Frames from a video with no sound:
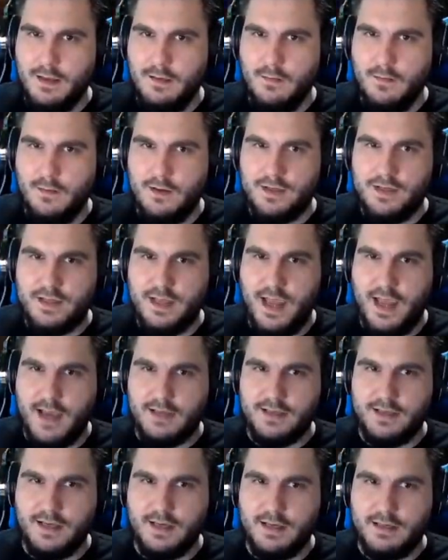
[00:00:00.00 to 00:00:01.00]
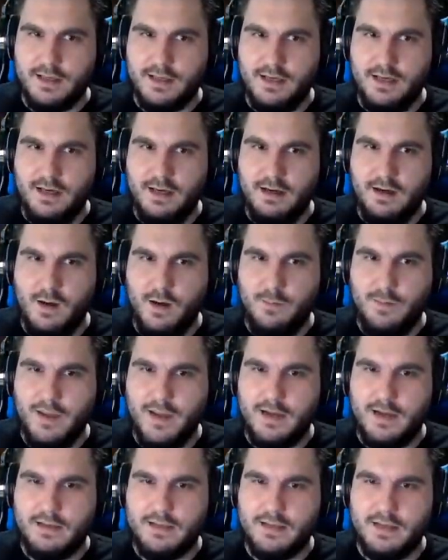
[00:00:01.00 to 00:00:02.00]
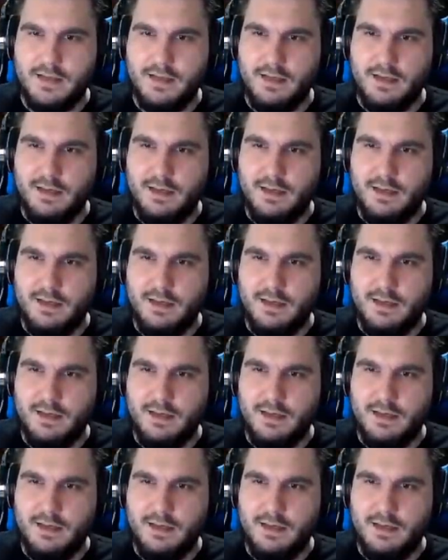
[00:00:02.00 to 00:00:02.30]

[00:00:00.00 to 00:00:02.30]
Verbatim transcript: Where's the exit? Because I need to go up the exit.